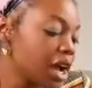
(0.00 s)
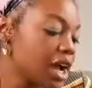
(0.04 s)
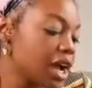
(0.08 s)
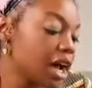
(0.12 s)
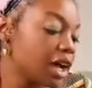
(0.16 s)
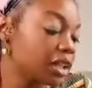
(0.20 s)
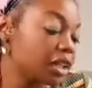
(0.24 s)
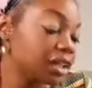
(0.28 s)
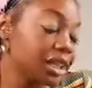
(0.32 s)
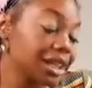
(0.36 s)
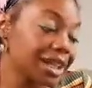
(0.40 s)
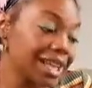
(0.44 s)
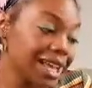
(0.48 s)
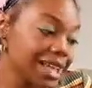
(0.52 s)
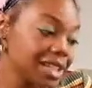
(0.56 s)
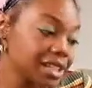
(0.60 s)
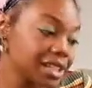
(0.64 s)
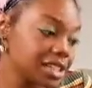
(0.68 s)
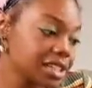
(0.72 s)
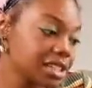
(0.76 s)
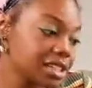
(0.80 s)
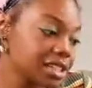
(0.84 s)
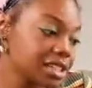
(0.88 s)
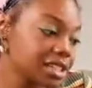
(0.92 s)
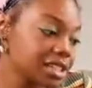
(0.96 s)

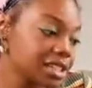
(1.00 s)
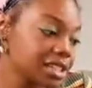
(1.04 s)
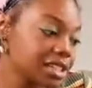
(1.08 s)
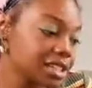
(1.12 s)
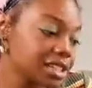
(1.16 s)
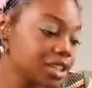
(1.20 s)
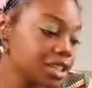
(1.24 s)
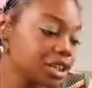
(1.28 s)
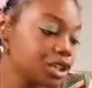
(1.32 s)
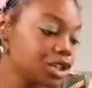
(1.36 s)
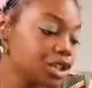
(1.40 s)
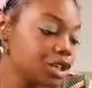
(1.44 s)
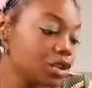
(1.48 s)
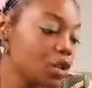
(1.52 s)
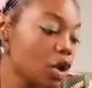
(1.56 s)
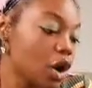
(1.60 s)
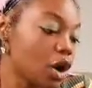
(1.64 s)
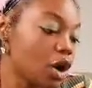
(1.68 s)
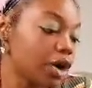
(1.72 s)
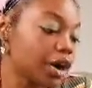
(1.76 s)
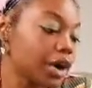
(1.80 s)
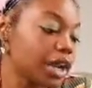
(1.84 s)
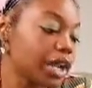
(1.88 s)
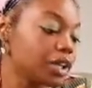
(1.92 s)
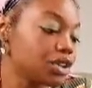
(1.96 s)
unless you
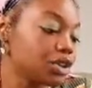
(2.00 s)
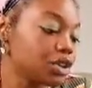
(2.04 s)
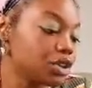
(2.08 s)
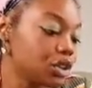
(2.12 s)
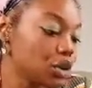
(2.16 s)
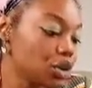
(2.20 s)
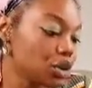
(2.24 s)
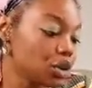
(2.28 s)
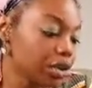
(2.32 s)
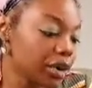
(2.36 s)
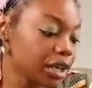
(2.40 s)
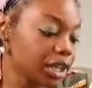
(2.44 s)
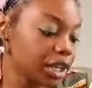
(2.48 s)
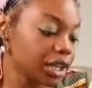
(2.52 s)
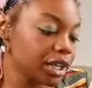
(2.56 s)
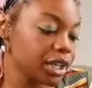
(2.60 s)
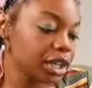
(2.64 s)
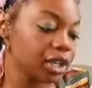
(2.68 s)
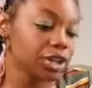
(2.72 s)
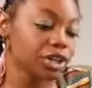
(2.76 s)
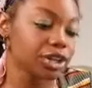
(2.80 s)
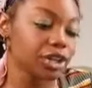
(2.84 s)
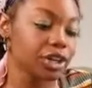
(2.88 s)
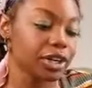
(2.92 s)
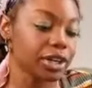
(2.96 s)
are
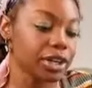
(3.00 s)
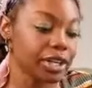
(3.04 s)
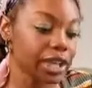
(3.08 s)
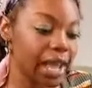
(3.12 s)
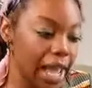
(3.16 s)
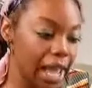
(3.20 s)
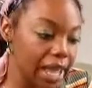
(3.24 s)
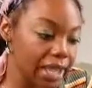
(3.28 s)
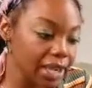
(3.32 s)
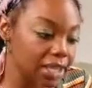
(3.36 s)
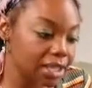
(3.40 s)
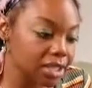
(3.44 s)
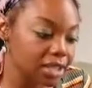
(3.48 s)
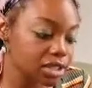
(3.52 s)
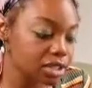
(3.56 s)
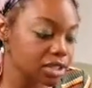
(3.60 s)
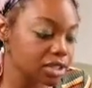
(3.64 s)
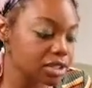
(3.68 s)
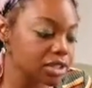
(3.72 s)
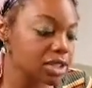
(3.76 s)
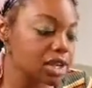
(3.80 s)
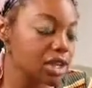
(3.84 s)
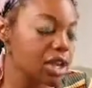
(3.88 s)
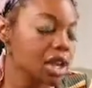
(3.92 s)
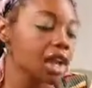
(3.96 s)
ignoring your
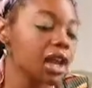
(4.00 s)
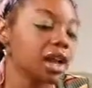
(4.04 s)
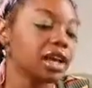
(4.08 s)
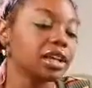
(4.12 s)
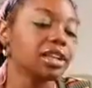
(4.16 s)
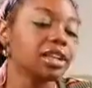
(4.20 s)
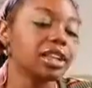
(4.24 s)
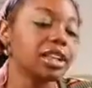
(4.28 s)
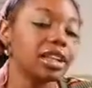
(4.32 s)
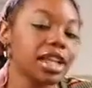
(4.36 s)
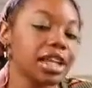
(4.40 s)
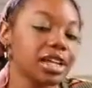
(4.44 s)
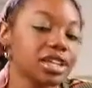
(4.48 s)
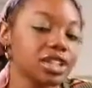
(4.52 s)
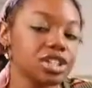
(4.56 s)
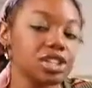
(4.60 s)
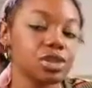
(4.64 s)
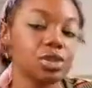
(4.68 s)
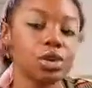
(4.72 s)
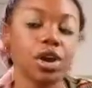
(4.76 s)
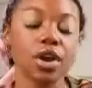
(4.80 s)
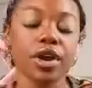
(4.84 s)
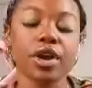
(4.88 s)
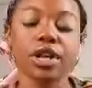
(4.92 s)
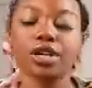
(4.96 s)
guidance, unless
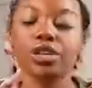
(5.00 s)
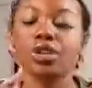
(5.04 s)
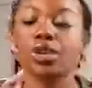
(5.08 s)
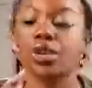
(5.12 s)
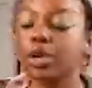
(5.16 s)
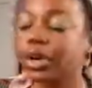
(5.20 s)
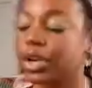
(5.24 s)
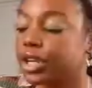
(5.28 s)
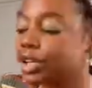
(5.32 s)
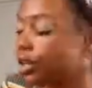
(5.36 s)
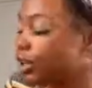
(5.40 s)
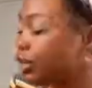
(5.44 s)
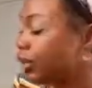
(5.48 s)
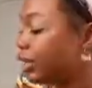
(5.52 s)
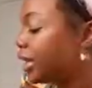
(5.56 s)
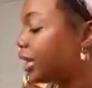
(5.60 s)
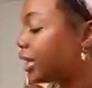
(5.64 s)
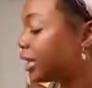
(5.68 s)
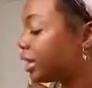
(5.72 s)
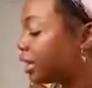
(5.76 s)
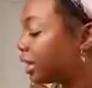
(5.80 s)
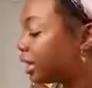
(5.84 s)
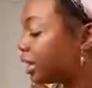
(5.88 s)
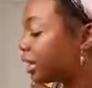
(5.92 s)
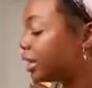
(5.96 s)
you are ignoring your
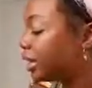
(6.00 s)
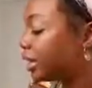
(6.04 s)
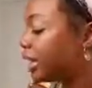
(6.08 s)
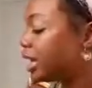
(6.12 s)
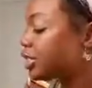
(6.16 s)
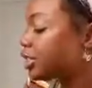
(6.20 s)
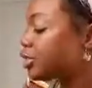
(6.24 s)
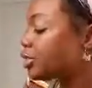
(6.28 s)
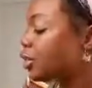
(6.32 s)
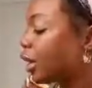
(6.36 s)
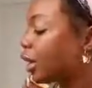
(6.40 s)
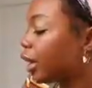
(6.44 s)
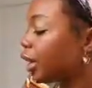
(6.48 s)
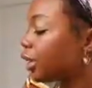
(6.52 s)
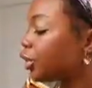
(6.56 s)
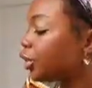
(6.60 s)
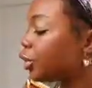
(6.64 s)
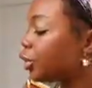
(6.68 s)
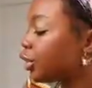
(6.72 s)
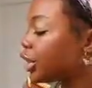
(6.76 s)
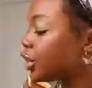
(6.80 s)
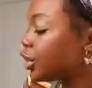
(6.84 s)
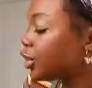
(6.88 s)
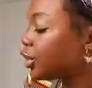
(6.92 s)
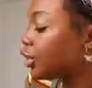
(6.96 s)
healing, unless you are
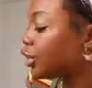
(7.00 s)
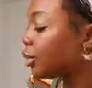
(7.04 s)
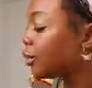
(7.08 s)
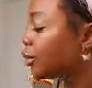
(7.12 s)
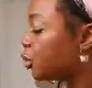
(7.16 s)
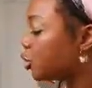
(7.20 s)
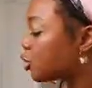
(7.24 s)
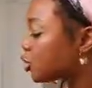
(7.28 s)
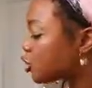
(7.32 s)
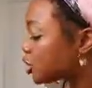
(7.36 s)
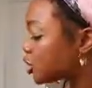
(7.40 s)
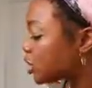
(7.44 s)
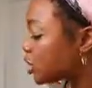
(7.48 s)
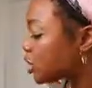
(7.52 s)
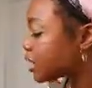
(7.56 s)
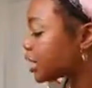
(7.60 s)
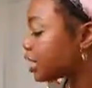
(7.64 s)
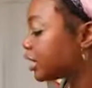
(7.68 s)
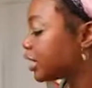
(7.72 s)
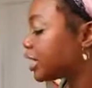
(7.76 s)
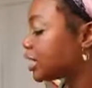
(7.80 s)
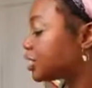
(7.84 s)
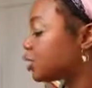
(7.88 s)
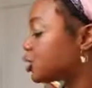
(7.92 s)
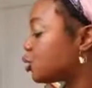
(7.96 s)
ignoring your emotions,
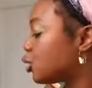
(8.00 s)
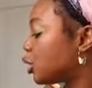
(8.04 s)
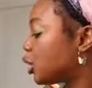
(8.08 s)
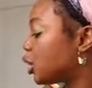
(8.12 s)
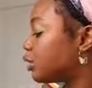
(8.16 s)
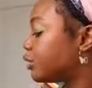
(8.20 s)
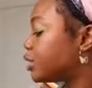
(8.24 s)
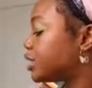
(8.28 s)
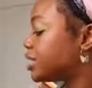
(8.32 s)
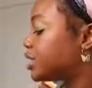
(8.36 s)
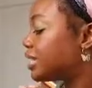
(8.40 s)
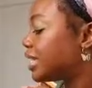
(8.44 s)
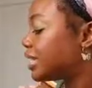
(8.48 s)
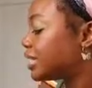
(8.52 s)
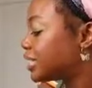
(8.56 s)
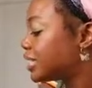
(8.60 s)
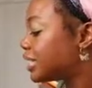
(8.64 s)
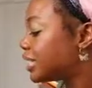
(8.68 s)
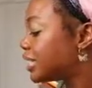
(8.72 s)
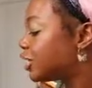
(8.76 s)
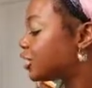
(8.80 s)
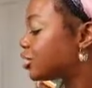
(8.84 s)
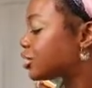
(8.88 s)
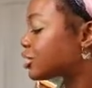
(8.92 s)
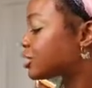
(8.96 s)
unless you are
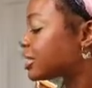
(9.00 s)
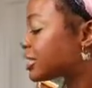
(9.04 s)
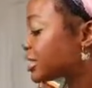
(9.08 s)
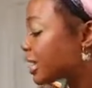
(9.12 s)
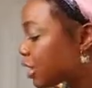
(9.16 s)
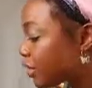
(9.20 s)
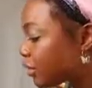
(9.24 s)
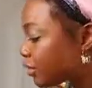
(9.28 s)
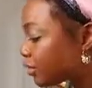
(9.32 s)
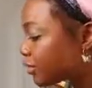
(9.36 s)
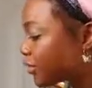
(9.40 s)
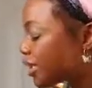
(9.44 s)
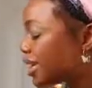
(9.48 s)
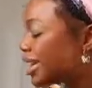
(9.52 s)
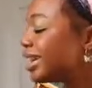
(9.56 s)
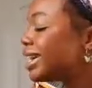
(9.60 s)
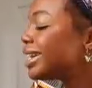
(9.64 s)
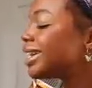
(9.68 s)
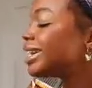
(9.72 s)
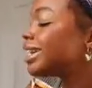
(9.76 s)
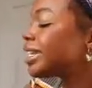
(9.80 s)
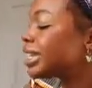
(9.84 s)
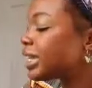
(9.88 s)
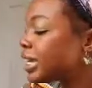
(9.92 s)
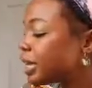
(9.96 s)
resenting yourself.
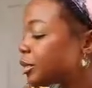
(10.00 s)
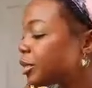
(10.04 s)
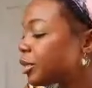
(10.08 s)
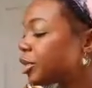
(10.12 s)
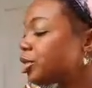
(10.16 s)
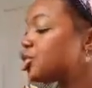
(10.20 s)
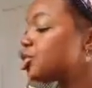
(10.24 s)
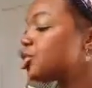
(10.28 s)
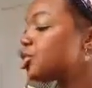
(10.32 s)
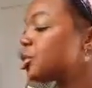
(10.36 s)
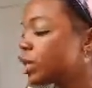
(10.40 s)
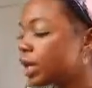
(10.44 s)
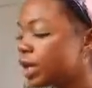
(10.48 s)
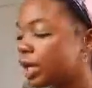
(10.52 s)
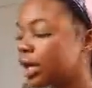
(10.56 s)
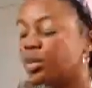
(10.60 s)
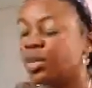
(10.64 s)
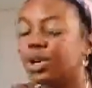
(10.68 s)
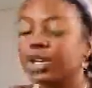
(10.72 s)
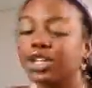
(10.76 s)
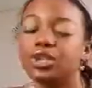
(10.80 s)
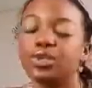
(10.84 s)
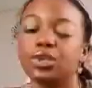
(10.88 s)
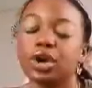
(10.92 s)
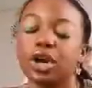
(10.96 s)
Keep doing
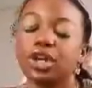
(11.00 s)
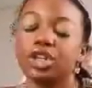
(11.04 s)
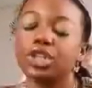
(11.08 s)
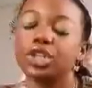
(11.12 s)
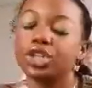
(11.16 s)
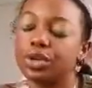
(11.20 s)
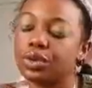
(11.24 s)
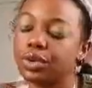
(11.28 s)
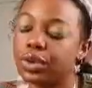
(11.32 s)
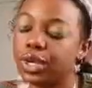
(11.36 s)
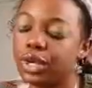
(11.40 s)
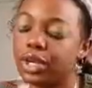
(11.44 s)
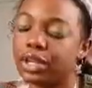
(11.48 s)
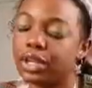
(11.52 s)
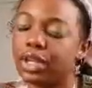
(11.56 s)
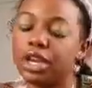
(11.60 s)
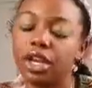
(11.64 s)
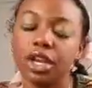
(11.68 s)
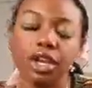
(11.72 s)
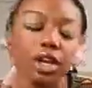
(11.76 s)
what you are doing.